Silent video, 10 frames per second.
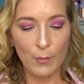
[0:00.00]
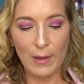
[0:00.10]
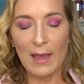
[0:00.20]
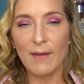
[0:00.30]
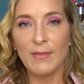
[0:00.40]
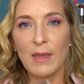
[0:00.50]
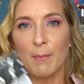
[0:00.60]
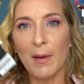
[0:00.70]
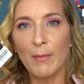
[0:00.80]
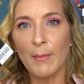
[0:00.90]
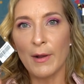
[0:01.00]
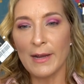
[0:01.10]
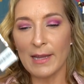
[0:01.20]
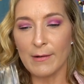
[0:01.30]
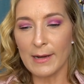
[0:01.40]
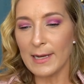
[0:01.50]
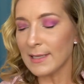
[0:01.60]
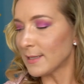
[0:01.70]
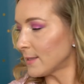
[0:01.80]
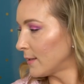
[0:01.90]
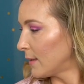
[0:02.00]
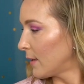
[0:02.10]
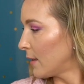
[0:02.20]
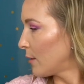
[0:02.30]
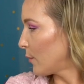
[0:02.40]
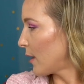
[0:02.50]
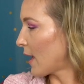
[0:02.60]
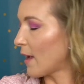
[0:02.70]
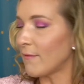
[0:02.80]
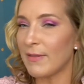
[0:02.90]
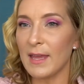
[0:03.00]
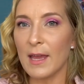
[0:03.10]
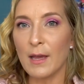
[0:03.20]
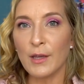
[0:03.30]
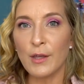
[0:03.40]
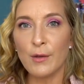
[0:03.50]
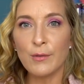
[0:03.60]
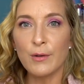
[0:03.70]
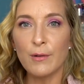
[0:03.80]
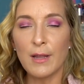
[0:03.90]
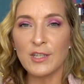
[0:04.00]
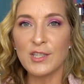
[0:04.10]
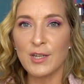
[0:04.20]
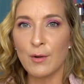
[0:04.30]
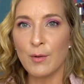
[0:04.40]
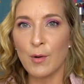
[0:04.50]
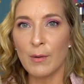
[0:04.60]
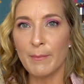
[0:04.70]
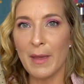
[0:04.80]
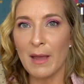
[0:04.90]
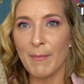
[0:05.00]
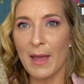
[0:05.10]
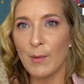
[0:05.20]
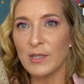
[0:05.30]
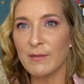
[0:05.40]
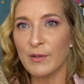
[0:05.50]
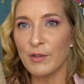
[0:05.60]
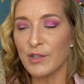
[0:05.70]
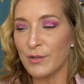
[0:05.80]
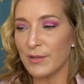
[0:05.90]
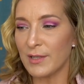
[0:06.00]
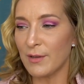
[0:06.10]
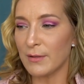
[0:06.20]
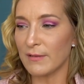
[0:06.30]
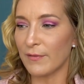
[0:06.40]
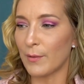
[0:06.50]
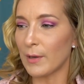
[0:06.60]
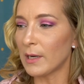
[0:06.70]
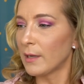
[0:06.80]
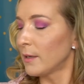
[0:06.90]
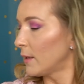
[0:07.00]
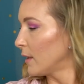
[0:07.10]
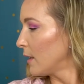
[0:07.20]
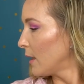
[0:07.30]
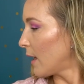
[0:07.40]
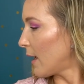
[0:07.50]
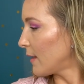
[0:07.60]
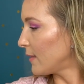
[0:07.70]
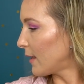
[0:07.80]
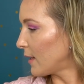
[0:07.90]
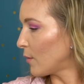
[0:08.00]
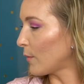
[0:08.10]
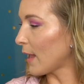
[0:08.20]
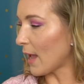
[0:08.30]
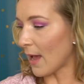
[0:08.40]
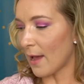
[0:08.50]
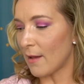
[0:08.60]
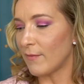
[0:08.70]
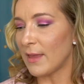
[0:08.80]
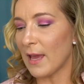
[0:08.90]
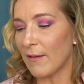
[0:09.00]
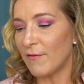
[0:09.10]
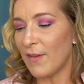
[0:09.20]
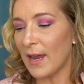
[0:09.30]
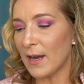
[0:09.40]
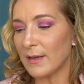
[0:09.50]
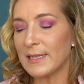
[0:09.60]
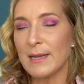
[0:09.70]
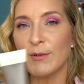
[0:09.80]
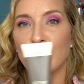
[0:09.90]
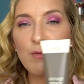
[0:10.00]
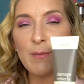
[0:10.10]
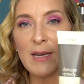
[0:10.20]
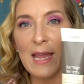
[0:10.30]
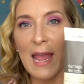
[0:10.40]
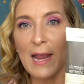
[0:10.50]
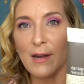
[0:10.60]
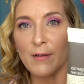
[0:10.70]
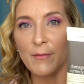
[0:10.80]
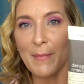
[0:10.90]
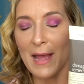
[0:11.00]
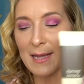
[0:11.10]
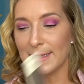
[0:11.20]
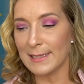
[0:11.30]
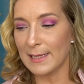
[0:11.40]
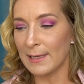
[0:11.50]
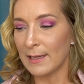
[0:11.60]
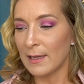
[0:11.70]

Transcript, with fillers: We have the Baublebar earrings. We have the cute little lunch tote or makeup bag, whichever you choose to use it for. And then we have the Aveda Damage Remedy Hair Mask.